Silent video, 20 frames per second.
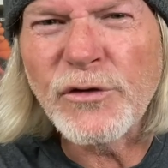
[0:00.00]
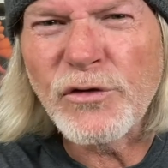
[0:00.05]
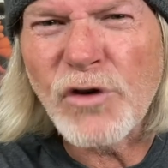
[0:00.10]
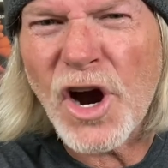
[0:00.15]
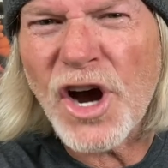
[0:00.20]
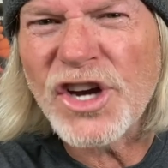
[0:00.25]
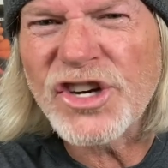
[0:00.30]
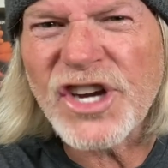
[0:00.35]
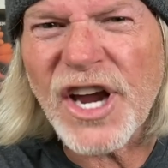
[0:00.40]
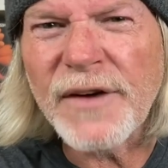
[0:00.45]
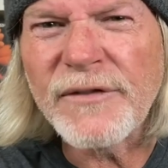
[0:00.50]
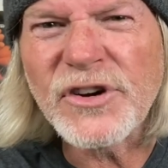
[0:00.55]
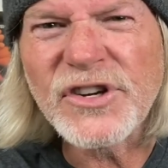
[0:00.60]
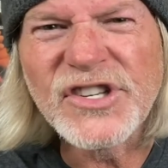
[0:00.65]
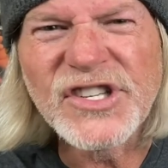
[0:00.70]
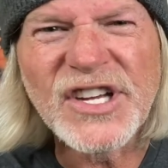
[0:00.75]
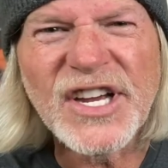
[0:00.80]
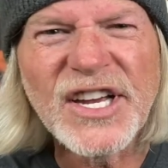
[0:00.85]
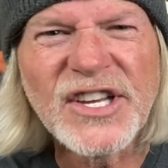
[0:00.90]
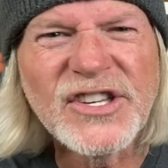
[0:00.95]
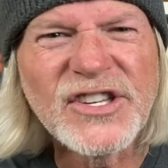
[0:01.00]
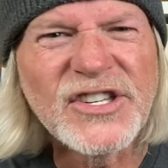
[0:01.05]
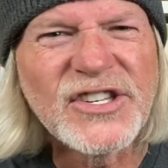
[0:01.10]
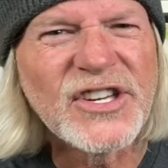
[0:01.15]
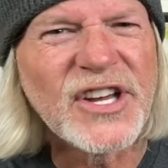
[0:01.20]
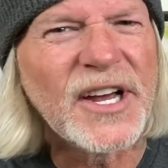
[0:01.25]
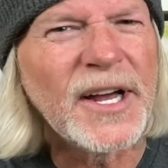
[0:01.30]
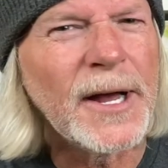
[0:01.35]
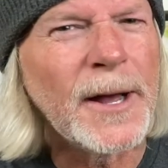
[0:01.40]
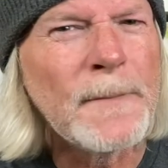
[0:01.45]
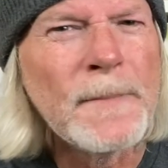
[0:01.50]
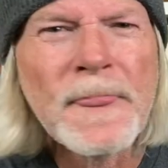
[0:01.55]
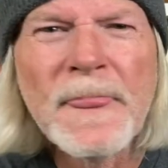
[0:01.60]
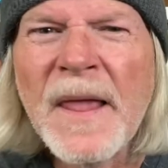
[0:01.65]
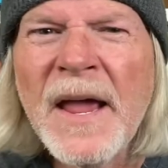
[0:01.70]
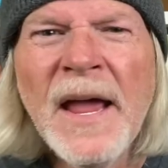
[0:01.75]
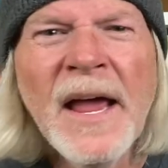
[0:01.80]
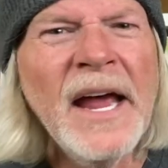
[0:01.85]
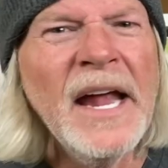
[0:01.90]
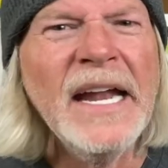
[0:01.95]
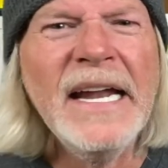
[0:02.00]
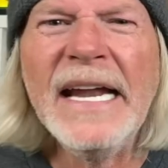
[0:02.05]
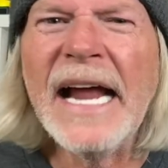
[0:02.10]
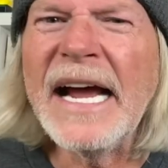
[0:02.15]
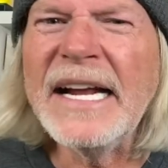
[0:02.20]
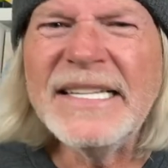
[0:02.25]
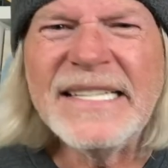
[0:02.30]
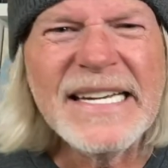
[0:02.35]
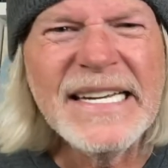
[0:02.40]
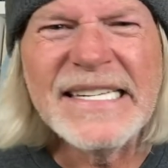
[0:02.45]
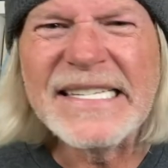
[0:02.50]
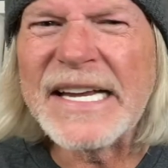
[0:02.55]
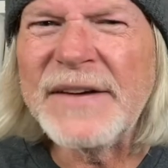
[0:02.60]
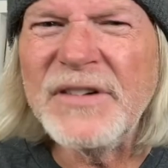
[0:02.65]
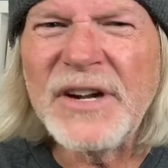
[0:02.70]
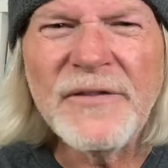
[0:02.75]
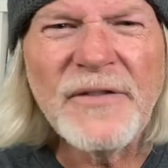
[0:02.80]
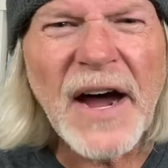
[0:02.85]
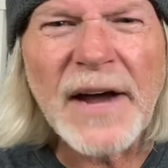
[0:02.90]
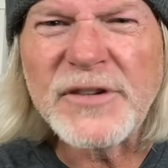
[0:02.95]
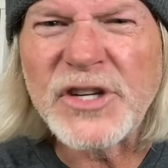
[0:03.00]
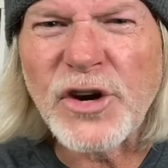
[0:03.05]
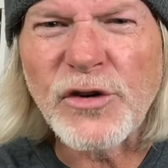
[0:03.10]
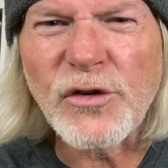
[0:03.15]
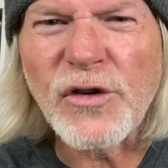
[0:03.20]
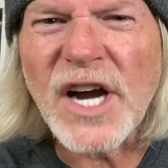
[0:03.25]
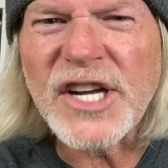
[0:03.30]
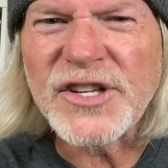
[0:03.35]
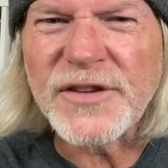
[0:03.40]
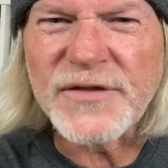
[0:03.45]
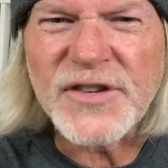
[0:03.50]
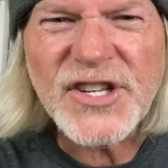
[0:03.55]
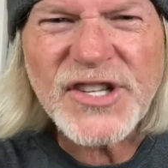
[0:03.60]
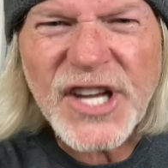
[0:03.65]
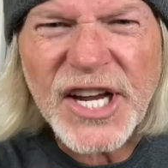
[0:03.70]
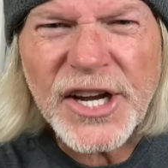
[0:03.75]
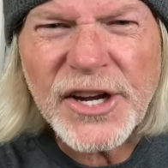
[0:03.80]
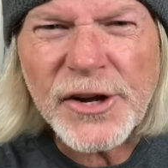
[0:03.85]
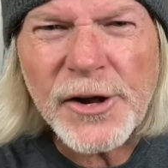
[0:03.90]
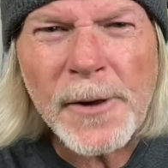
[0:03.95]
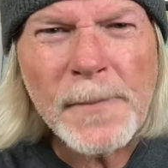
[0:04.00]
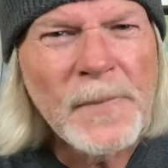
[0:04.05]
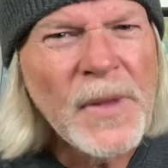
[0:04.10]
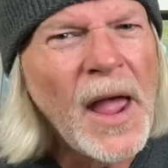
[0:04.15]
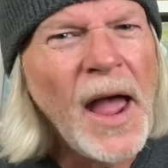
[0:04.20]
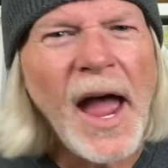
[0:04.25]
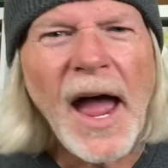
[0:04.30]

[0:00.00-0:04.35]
Rush ever since 1975's Caress of Steel.